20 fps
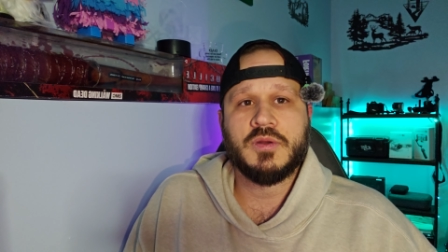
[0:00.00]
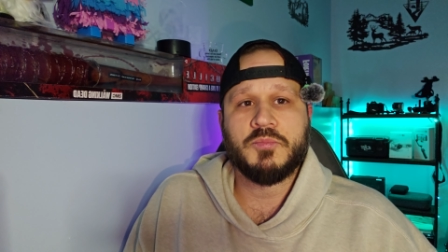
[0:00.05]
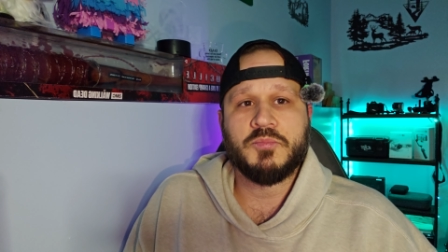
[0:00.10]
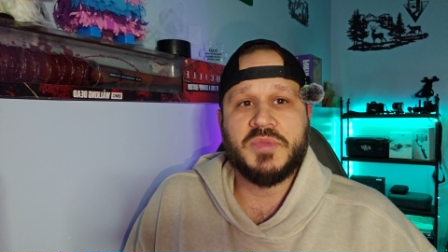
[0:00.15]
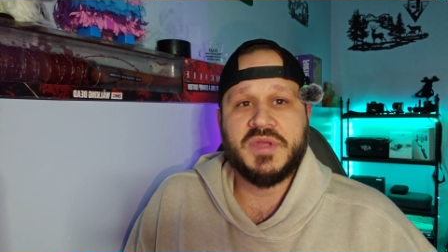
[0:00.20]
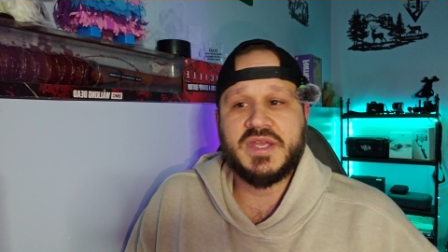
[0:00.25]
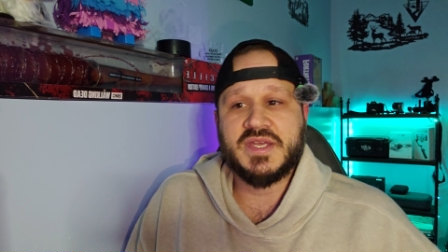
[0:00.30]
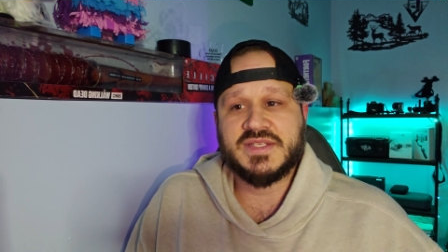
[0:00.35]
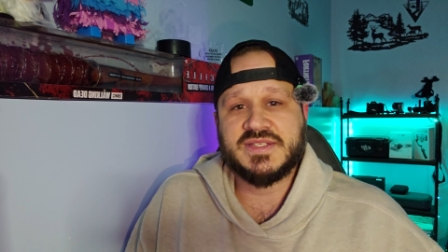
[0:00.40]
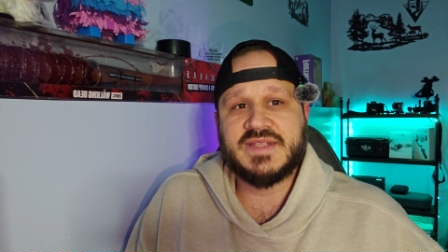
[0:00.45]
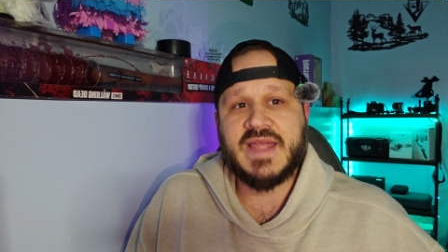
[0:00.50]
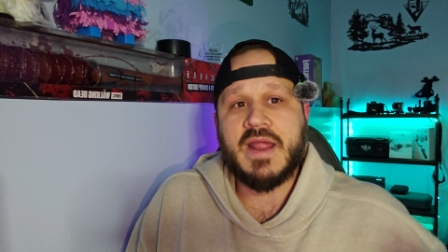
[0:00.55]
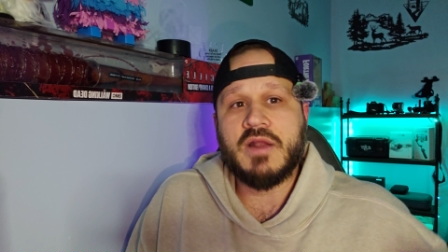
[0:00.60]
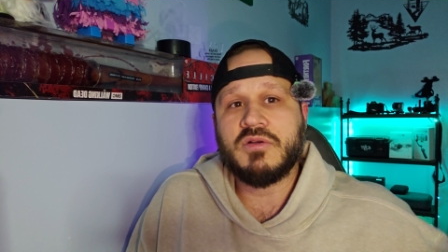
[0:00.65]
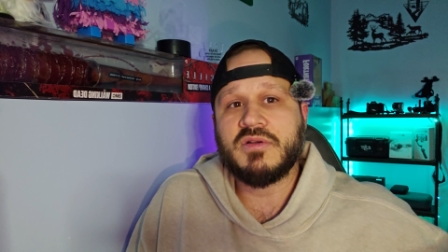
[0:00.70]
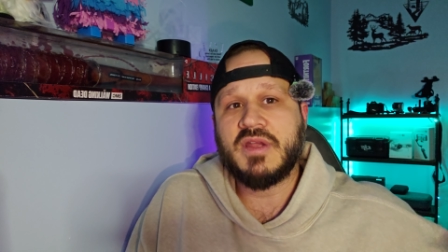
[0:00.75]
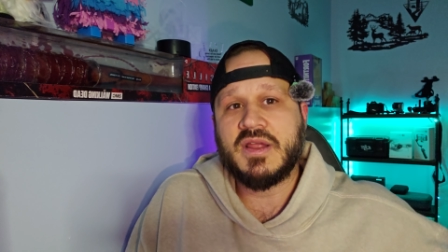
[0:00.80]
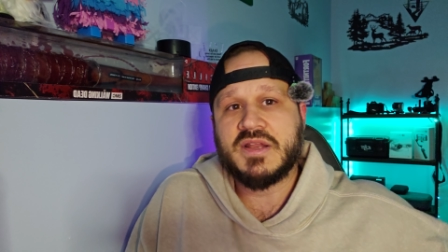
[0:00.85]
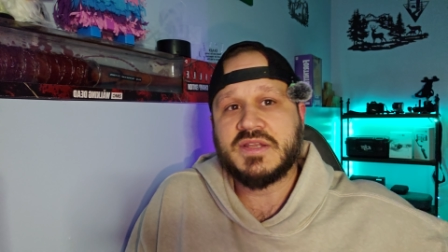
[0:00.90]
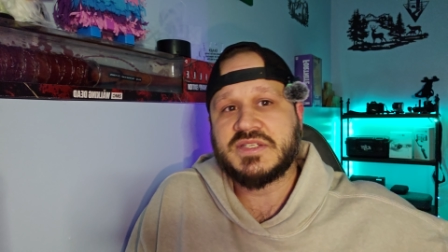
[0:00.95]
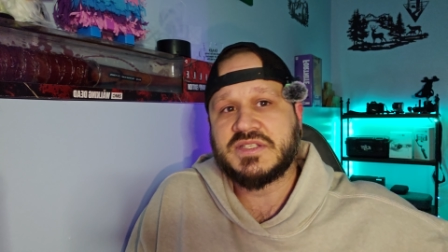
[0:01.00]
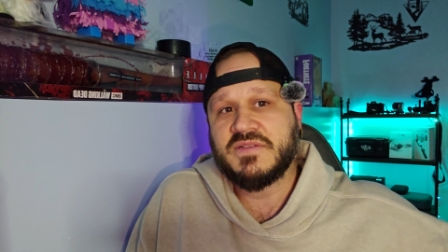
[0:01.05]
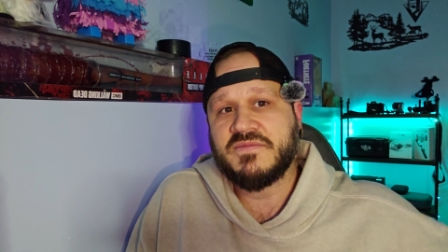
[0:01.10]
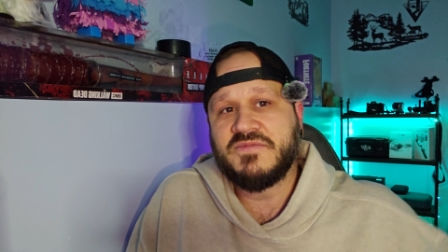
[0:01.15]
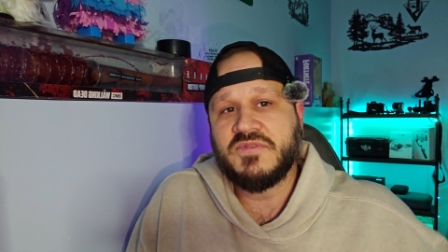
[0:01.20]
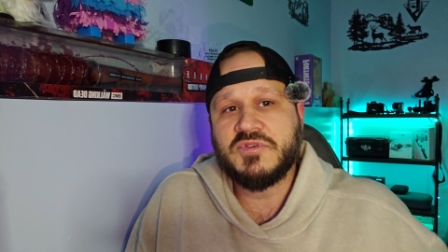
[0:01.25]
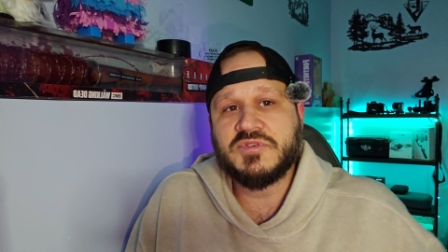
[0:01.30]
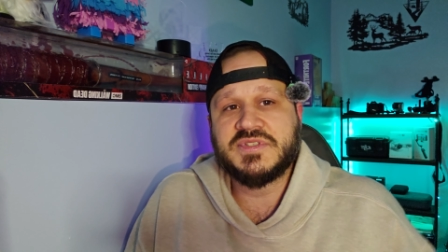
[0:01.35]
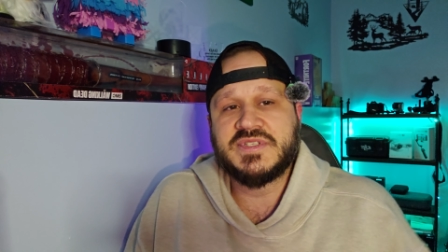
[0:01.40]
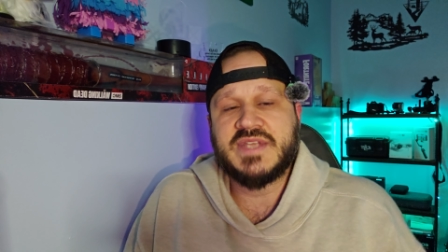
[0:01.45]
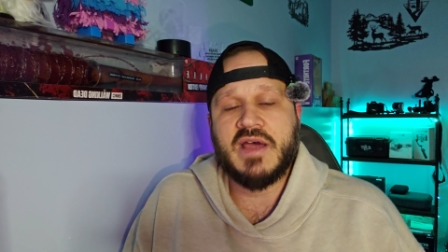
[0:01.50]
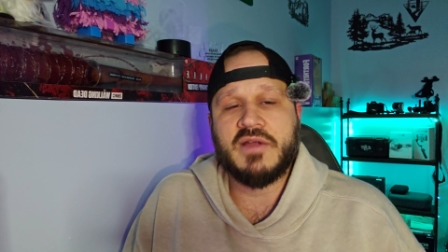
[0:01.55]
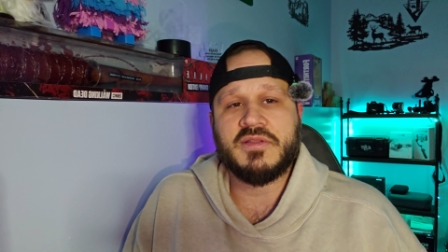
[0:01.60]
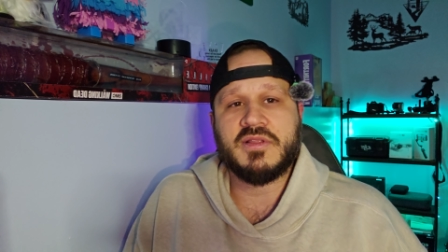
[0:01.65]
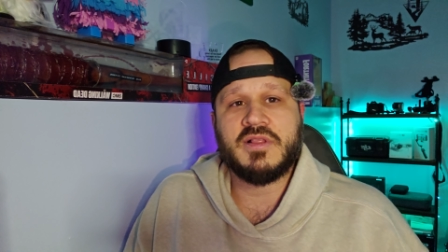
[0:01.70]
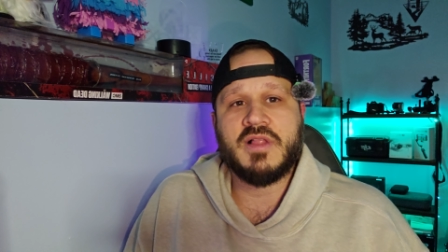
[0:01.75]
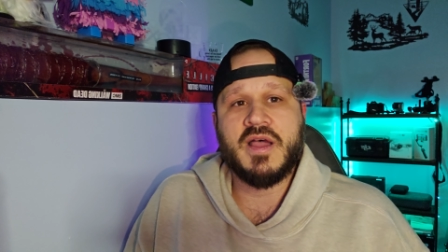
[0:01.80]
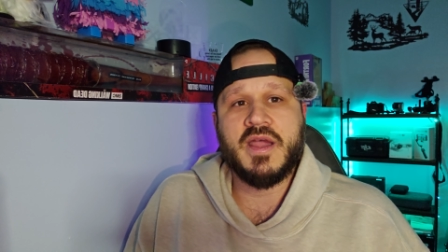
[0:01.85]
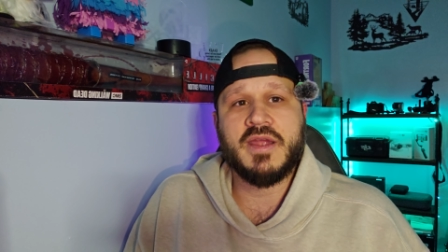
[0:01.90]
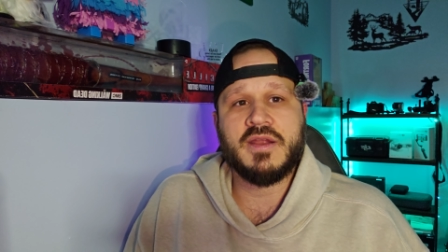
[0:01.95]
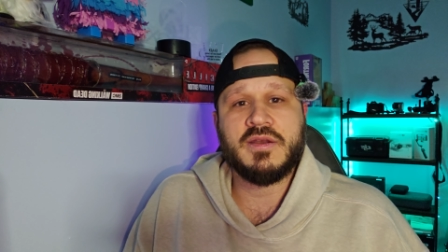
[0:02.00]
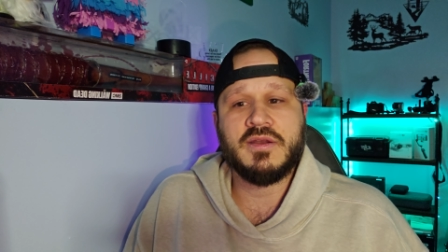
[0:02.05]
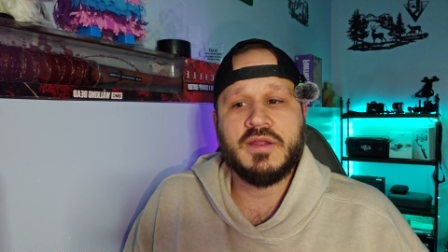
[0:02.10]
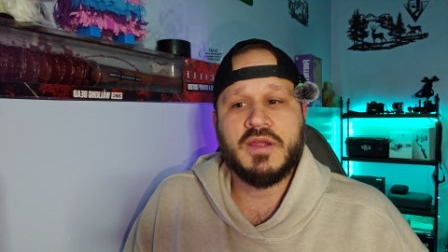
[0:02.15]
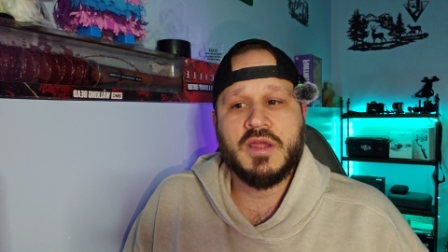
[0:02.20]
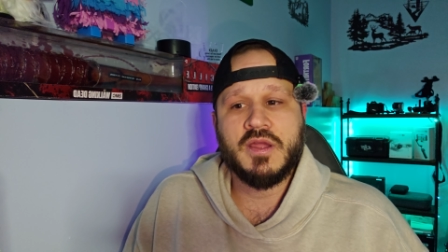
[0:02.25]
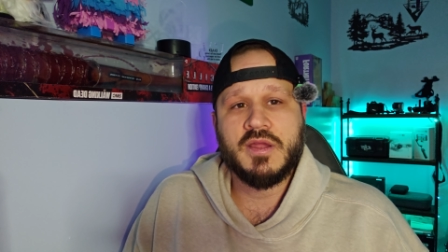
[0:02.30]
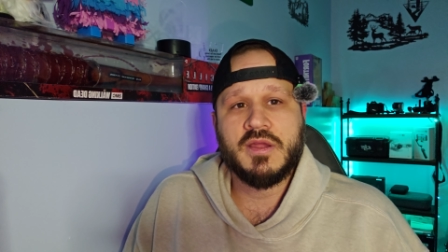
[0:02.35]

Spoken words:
because that'll get us the views down the line.